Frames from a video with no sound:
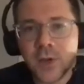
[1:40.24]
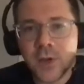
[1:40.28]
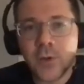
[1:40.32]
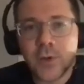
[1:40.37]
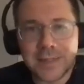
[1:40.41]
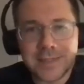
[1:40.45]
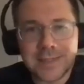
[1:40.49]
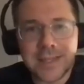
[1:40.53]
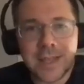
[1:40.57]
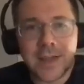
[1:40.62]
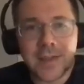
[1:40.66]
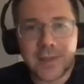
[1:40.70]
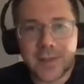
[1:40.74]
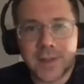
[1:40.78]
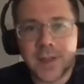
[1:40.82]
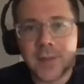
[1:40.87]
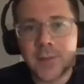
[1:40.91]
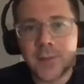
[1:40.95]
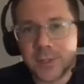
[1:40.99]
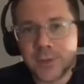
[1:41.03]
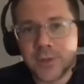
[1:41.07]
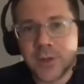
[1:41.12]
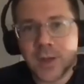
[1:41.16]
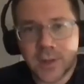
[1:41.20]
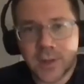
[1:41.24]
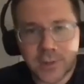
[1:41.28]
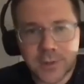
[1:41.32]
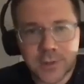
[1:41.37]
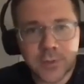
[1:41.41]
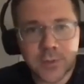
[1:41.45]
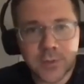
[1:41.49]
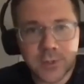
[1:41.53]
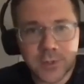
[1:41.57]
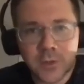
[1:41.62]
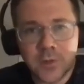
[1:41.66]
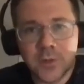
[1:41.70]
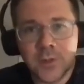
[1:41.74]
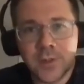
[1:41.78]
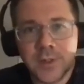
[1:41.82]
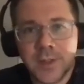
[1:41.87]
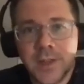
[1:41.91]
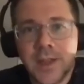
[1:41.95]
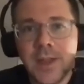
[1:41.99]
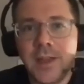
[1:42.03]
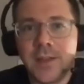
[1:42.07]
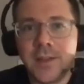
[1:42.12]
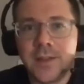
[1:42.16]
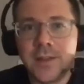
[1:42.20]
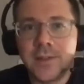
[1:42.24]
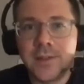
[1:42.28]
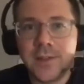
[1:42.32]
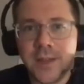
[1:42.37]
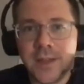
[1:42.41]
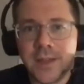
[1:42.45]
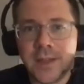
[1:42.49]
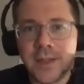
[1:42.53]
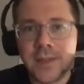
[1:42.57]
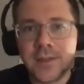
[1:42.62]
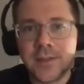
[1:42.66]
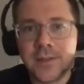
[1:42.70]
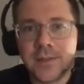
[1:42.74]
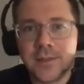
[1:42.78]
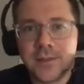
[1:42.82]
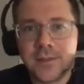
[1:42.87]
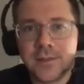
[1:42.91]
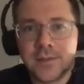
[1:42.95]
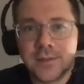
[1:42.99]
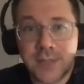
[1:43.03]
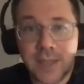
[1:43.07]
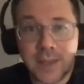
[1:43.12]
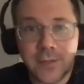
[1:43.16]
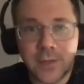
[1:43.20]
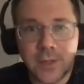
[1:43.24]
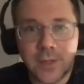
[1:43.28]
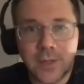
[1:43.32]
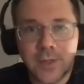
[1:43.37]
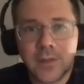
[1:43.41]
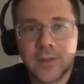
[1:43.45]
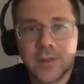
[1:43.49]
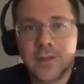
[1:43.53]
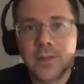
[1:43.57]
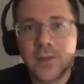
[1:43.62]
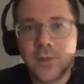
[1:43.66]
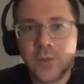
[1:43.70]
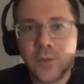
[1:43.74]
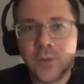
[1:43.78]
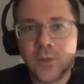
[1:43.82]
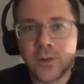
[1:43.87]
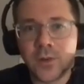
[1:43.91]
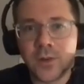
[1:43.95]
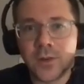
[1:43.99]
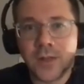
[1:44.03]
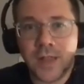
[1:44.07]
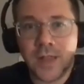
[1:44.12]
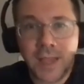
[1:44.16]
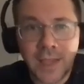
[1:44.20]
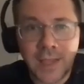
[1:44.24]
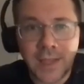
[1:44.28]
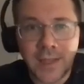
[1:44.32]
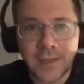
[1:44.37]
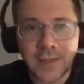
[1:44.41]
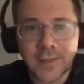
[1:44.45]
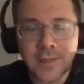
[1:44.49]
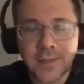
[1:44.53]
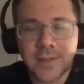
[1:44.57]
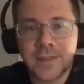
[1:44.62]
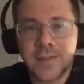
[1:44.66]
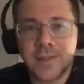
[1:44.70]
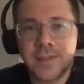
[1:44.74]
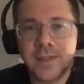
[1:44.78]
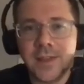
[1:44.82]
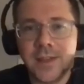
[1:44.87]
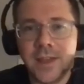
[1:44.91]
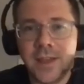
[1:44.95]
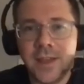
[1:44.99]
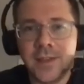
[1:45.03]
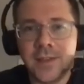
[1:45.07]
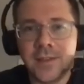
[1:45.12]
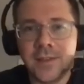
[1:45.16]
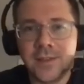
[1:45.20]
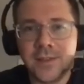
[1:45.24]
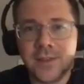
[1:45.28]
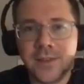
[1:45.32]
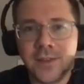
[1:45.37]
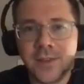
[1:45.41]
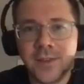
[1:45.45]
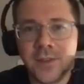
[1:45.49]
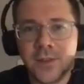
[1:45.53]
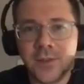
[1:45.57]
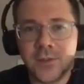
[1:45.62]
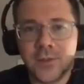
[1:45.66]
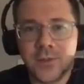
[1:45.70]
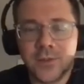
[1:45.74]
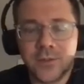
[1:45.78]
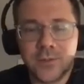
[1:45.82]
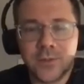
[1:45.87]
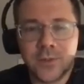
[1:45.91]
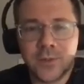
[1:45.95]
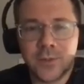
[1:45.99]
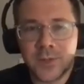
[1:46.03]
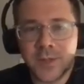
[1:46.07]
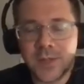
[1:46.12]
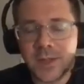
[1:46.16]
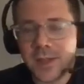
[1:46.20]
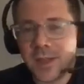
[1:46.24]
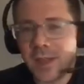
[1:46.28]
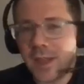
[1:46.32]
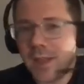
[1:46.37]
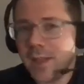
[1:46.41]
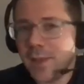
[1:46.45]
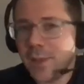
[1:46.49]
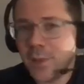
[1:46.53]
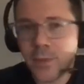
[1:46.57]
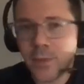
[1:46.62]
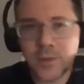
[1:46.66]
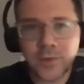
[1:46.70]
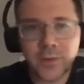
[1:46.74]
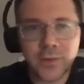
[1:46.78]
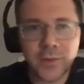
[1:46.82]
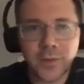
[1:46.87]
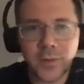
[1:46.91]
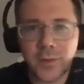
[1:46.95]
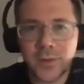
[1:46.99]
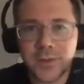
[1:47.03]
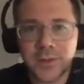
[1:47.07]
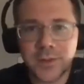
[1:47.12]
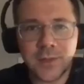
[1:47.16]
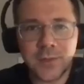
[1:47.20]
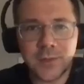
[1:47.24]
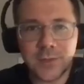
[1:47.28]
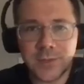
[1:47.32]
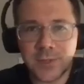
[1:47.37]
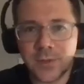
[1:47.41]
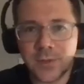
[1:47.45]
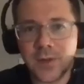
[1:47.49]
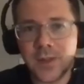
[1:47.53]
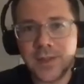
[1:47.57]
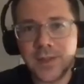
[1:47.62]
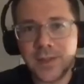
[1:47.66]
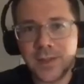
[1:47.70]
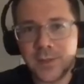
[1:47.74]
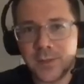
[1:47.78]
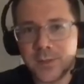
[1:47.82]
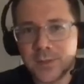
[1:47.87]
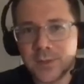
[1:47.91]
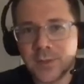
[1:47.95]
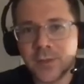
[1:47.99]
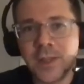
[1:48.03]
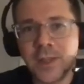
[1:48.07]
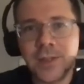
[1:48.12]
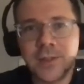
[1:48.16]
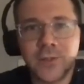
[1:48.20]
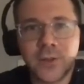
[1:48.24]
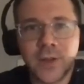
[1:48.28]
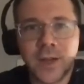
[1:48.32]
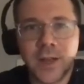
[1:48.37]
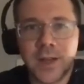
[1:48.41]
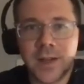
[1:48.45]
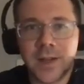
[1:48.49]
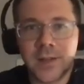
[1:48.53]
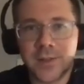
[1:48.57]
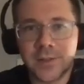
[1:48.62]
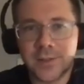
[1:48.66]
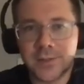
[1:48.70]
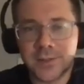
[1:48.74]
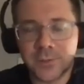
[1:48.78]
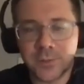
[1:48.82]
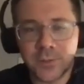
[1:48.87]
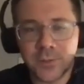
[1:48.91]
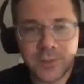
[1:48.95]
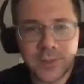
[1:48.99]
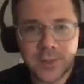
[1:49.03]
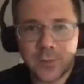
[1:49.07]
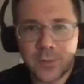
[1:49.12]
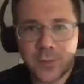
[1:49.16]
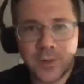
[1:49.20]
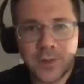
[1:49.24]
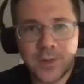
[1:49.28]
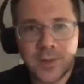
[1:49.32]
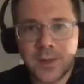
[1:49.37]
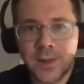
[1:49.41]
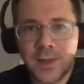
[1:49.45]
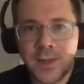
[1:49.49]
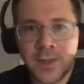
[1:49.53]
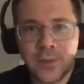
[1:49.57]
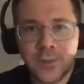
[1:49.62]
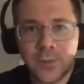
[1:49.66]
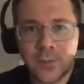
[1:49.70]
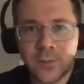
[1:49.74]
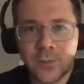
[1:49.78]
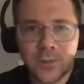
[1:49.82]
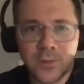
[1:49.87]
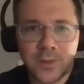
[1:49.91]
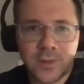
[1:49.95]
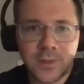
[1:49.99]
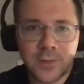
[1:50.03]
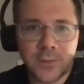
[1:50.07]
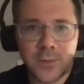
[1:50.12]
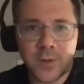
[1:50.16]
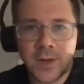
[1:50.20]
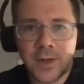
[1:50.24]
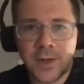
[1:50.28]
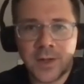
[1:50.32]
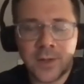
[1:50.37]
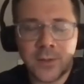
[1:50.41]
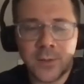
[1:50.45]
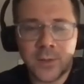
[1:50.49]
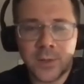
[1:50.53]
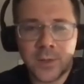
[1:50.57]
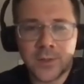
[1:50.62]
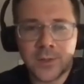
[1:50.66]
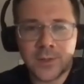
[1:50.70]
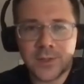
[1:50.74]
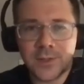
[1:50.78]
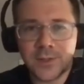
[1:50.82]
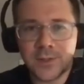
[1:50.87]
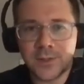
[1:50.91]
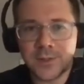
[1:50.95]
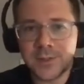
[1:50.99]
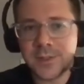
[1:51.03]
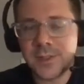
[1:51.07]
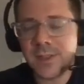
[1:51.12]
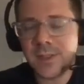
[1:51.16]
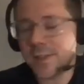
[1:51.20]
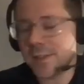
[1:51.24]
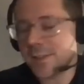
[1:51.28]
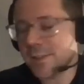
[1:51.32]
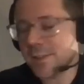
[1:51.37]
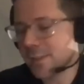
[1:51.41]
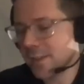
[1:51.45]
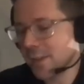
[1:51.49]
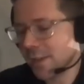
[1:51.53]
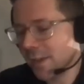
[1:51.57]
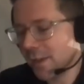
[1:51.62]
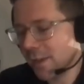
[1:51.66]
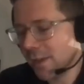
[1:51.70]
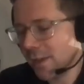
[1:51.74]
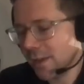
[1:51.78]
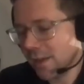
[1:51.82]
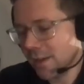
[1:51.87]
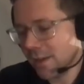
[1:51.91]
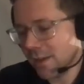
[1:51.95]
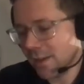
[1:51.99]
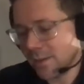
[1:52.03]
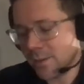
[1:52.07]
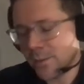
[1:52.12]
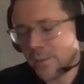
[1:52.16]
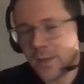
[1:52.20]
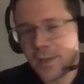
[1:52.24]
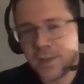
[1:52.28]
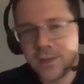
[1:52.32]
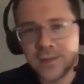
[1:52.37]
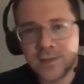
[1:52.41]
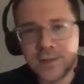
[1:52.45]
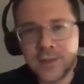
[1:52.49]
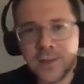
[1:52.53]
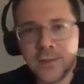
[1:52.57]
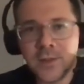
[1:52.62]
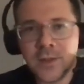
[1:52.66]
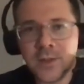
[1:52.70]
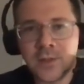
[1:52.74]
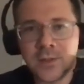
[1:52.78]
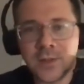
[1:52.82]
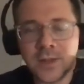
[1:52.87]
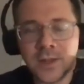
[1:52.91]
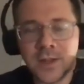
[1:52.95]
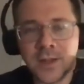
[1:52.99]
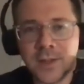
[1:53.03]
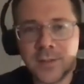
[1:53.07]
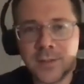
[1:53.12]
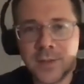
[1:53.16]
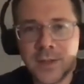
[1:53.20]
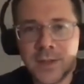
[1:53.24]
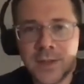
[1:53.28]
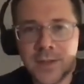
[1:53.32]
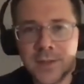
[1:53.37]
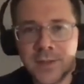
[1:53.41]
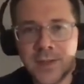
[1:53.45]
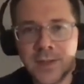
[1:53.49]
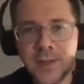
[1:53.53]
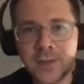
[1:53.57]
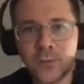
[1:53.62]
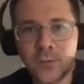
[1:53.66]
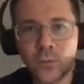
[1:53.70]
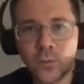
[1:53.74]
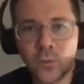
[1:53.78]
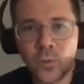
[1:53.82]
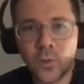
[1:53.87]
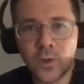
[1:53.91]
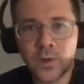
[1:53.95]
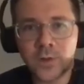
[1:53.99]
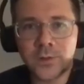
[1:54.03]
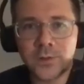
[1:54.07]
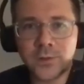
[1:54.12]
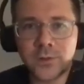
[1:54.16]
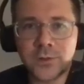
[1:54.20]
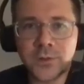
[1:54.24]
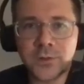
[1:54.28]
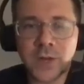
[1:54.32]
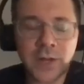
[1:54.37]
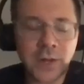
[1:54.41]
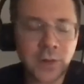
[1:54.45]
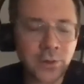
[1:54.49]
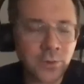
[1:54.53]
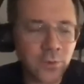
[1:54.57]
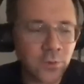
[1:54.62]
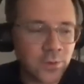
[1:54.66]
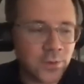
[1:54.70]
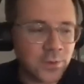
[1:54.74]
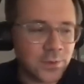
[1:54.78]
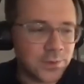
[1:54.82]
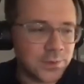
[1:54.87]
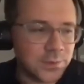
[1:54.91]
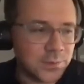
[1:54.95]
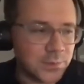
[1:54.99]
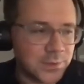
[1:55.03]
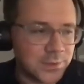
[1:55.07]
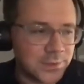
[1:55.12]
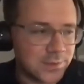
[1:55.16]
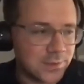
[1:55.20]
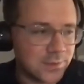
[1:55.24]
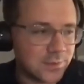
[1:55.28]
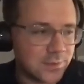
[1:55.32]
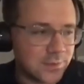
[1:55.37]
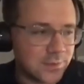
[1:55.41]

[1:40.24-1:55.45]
exactly how many trackers we sold a day, like 7 or 8. And, we were like, hey, Thursday was a great day. We sold 8 trackers. What's up with today? It's Friday. We only sold 6. And living or dying by like 1 or 2 tracker orders was